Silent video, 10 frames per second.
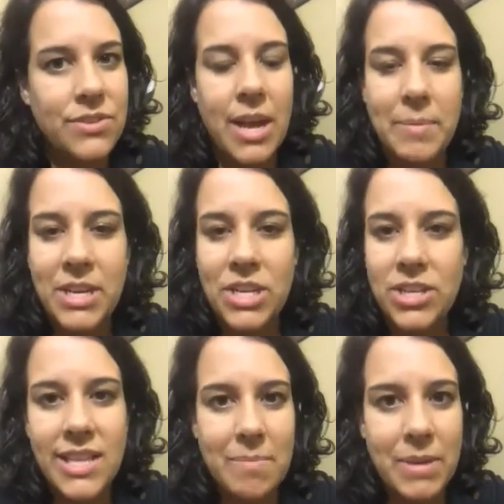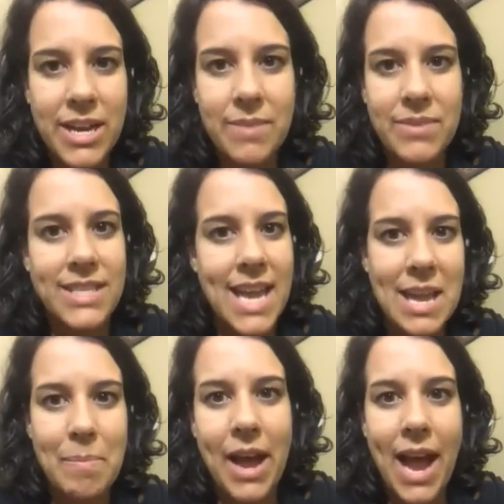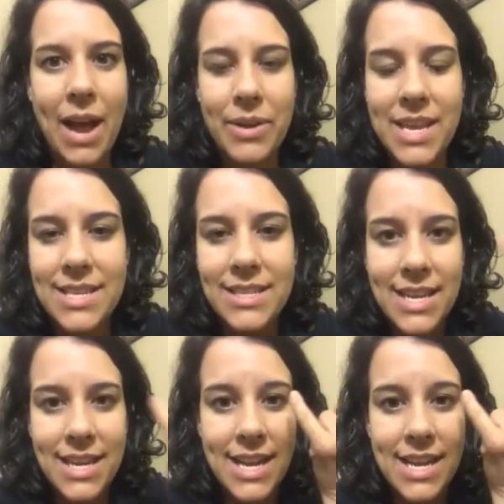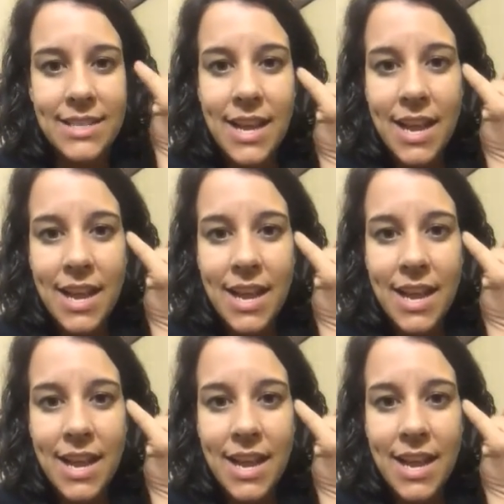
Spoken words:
I mean, just like Marianne was saying about how easy it is.